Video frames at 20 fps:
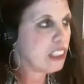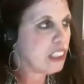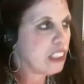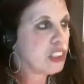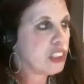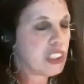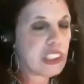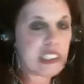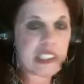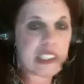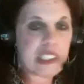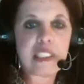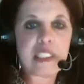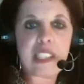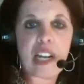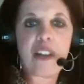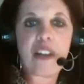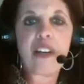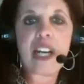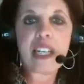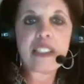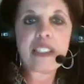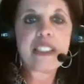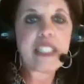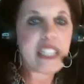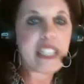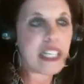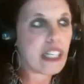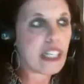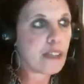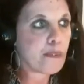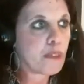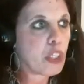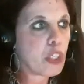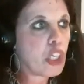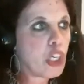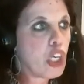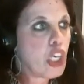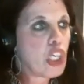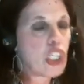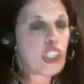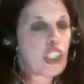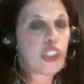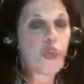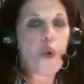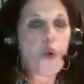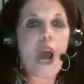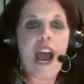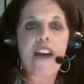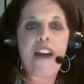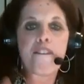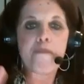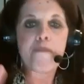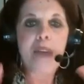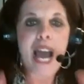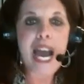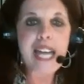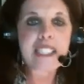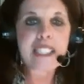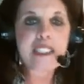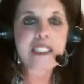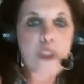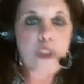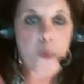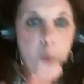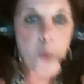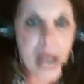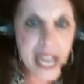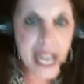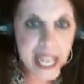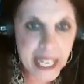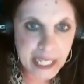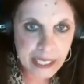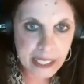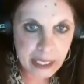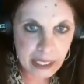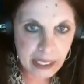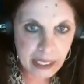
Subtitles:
She says out loud to him, "You have passed away,